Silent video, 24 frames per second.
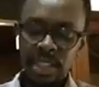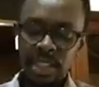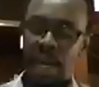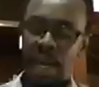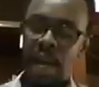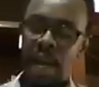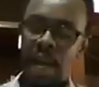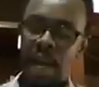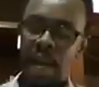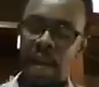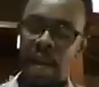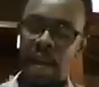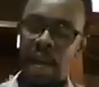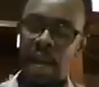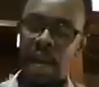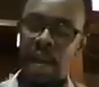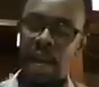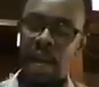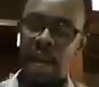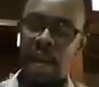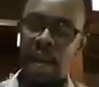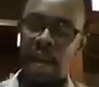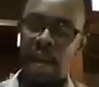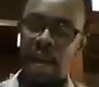and
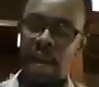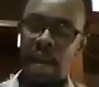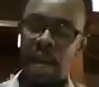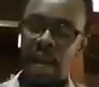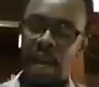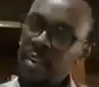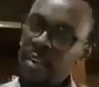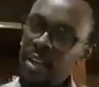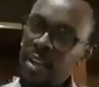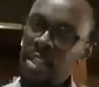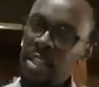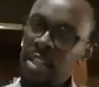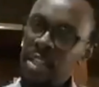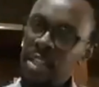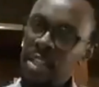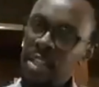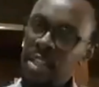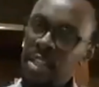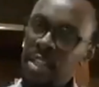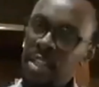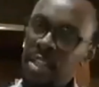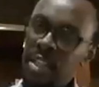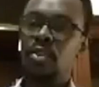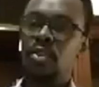inspiring each
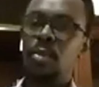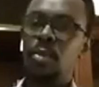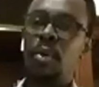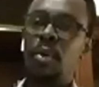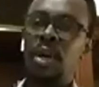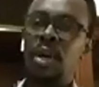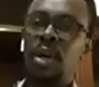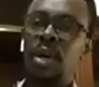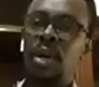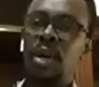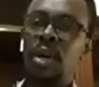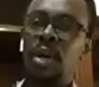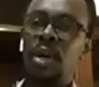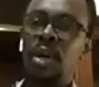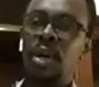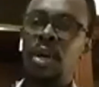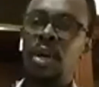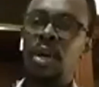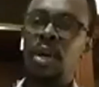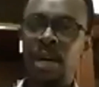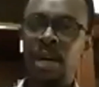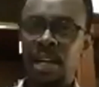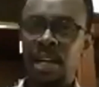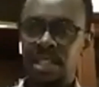other from our
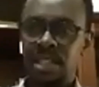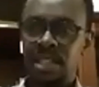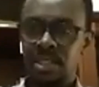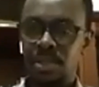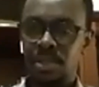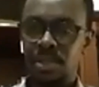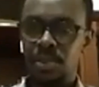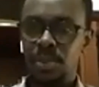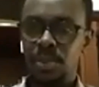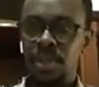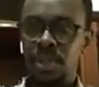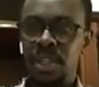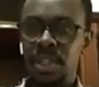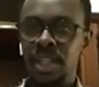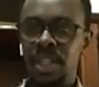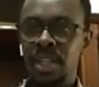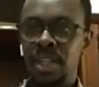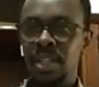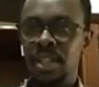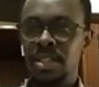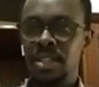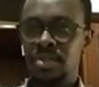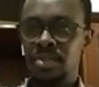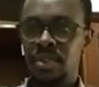darkest past to
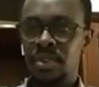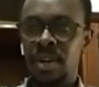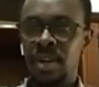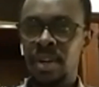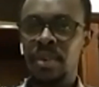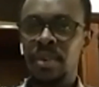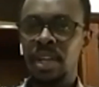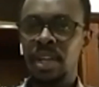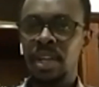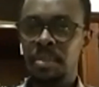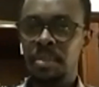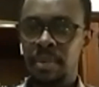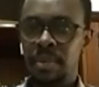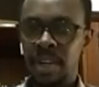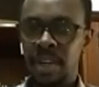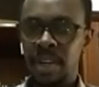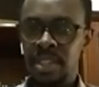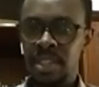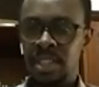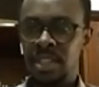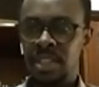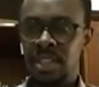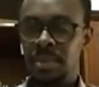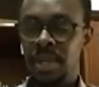the struggling
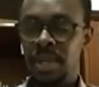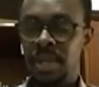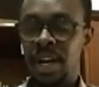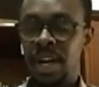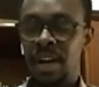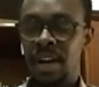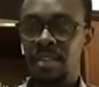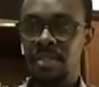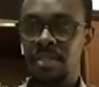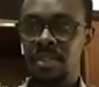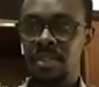present we have